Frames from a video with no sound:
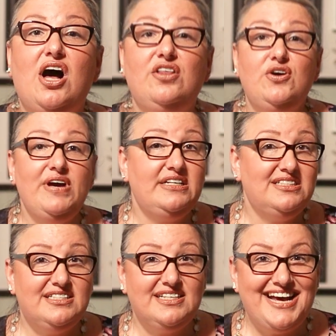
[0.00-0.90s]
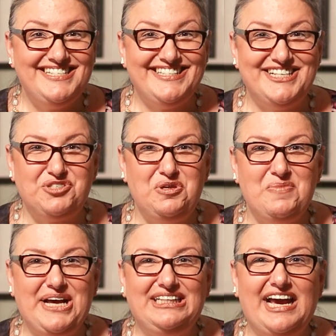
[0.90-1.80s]
Although I had discussed this with
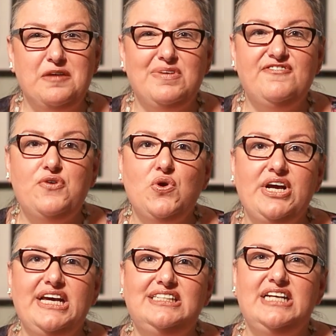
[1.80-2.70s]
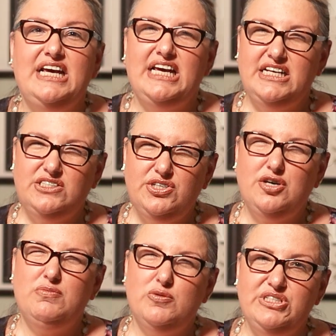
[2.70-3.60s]
my client beforehand, it took
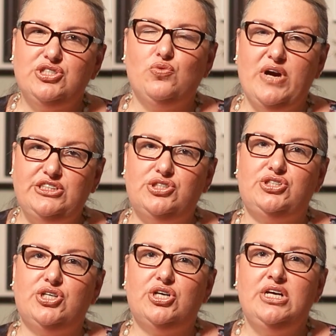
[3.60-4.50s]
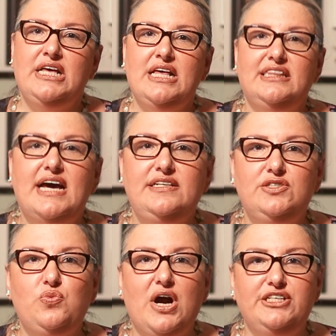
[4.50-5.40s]
a moment to register. That
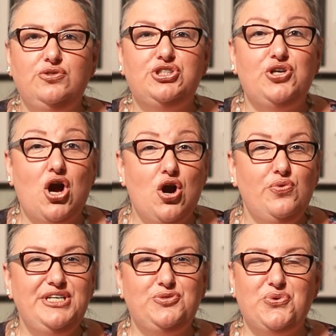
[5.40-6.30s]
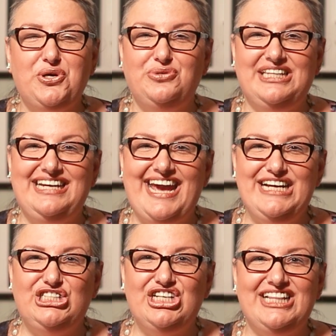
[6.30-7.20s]
is why you should always work with an
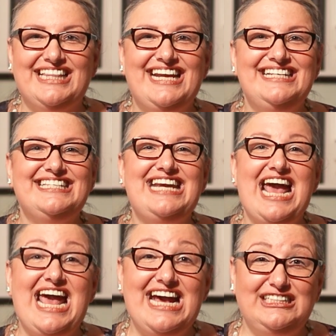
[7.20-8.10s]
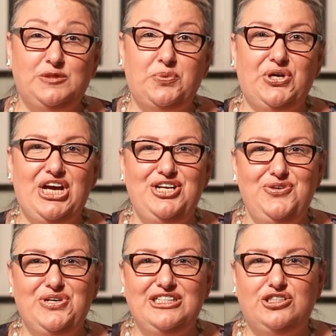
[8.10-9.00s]
agent that is an expert in
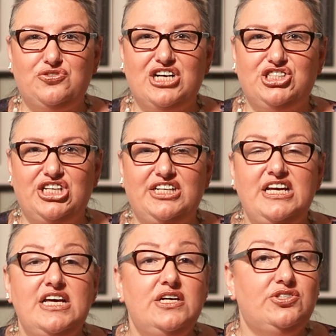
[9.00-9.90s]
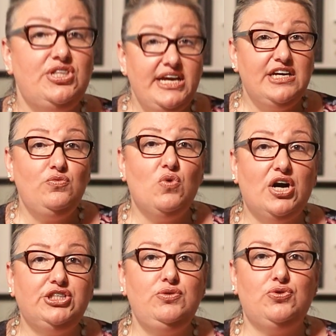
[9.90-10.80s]
new construction, so they can
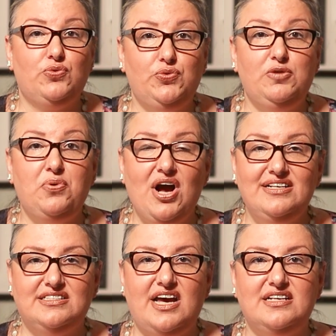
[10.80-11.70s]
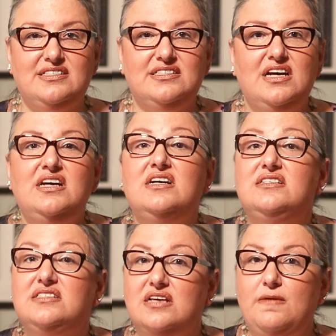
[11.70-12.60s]
walk you through the process.
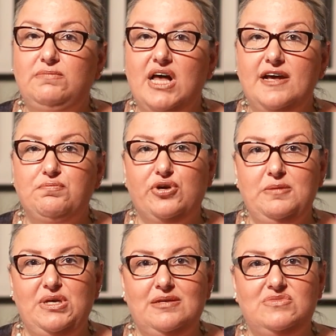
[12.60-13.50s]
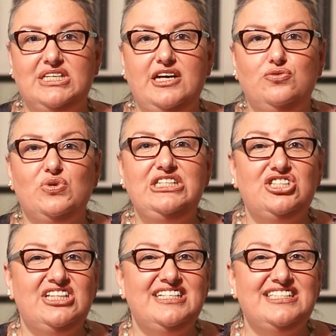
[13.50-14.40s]
Some lot premiums can
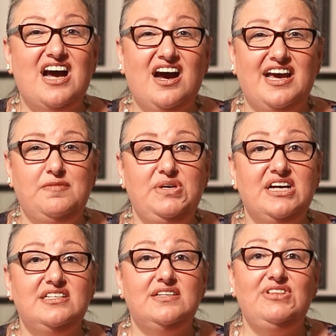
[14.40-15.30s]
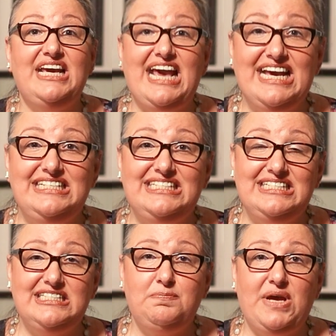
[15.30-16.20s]
reach this high because of the
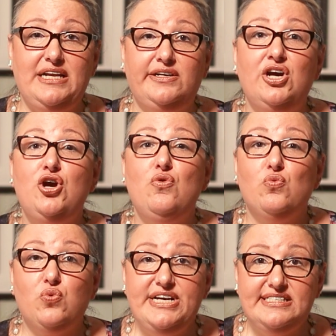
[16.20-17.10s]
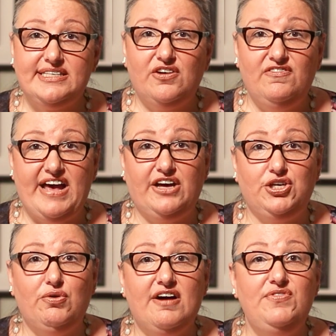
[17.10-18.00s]
anticipated resale
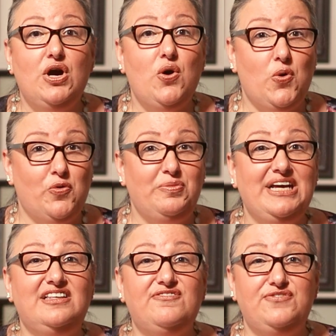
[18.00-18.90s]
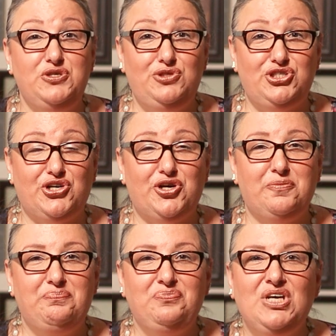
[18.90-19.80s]
value of the home in the future.
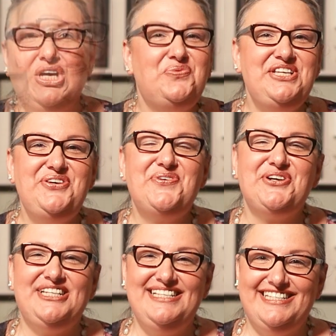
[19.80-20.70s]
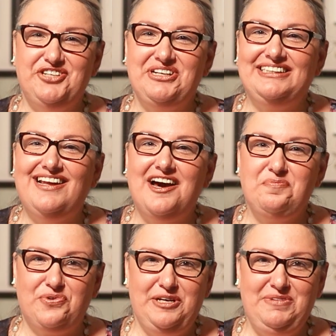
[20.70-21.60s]
When you are considering
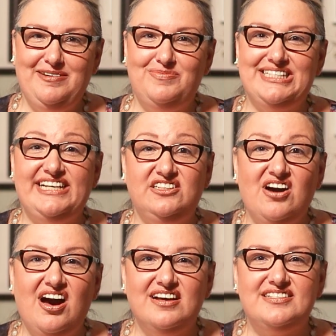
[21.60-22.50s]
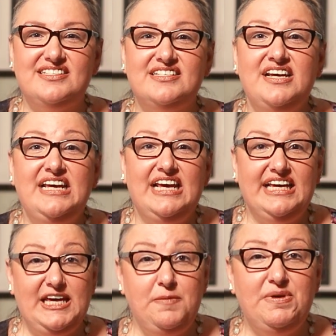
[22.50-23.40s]
lot premiums and costs,
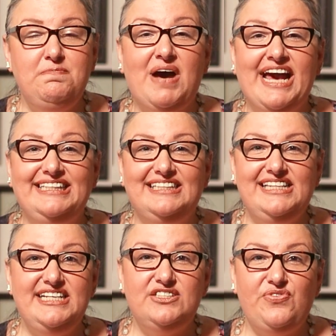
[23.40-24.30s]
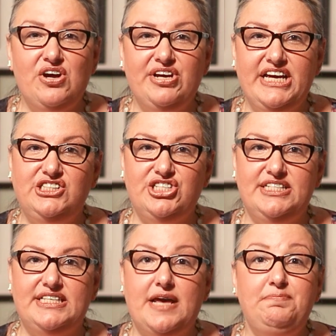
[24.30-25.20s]
keep in mind these
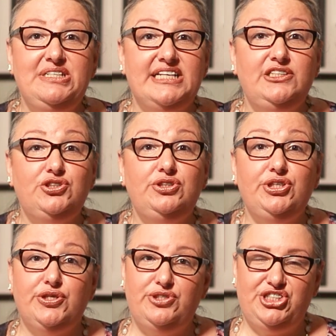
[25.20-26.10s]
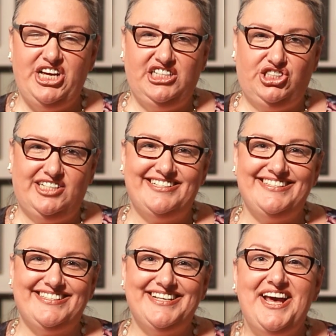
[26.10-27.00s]
variations and potential
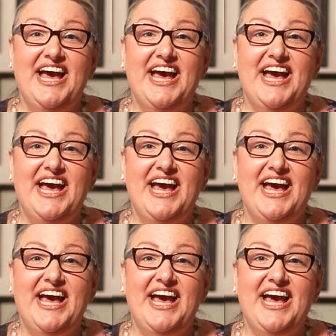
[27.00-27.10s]
negotiations.